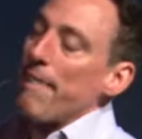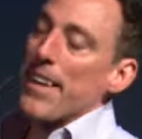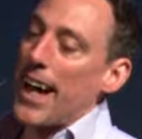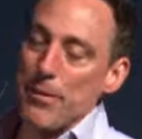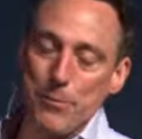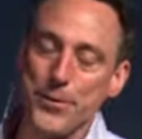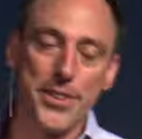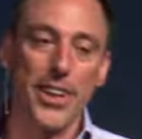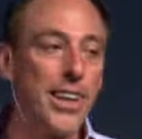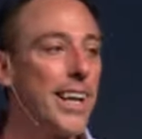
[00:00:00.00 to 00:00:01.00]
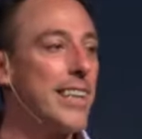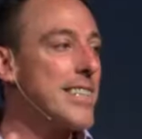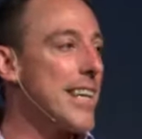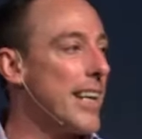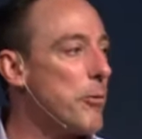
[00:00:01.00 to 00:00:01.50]
I'm the luckiest
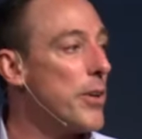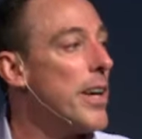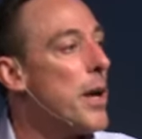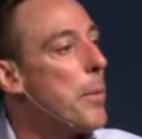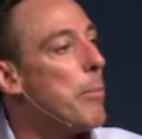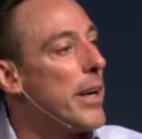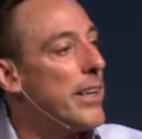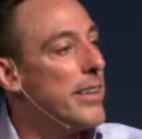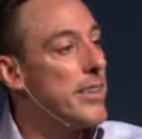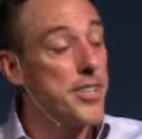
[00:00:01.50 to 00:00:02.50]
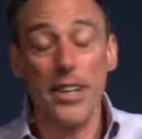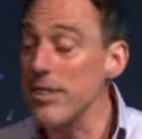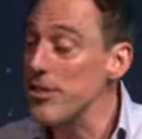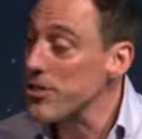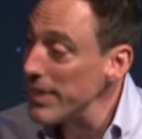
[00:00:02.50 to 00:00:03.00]
guy in the world, but she
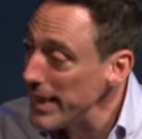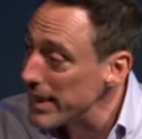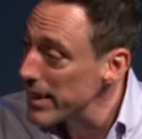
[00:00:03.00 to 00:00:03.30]
doesn't drink,